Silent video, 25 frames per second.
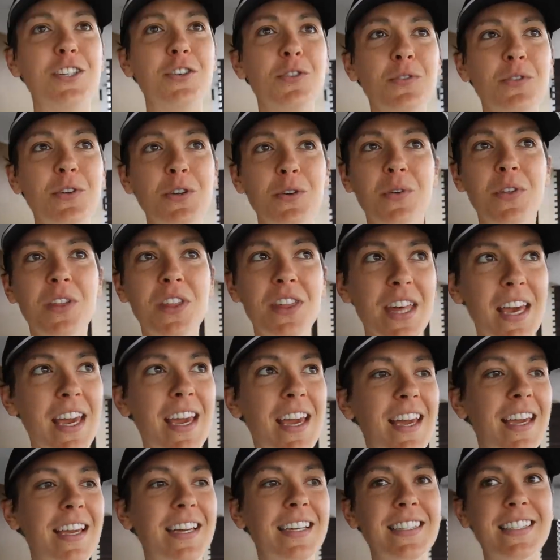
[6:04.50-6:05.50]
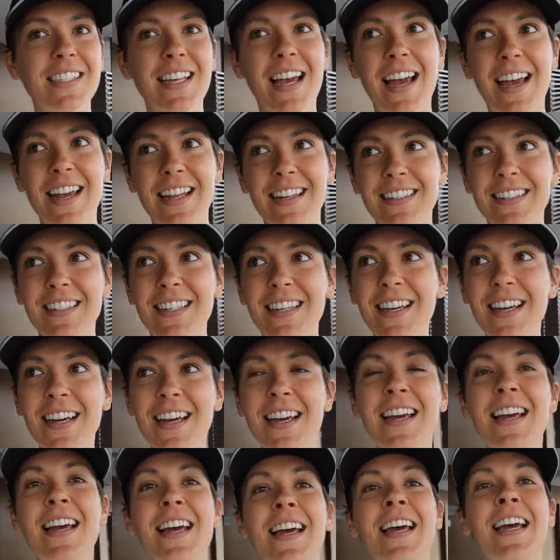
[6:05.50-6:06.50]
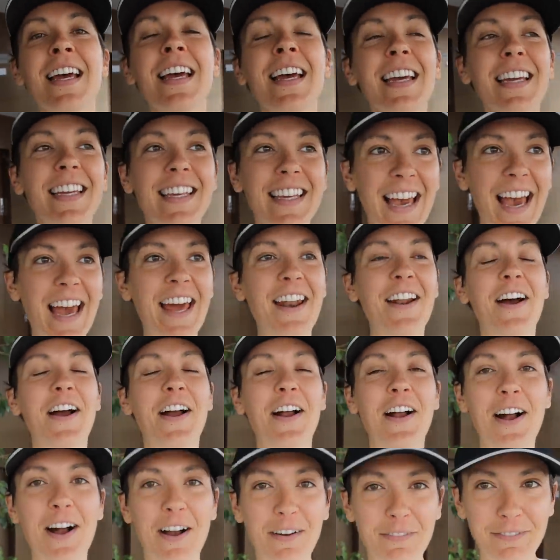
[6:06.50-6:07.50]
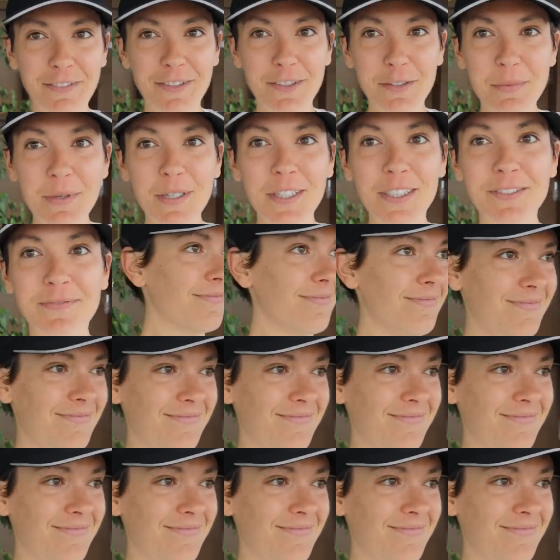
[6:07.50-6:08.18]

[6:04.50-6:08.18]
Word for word: do new things and get uncomfortable.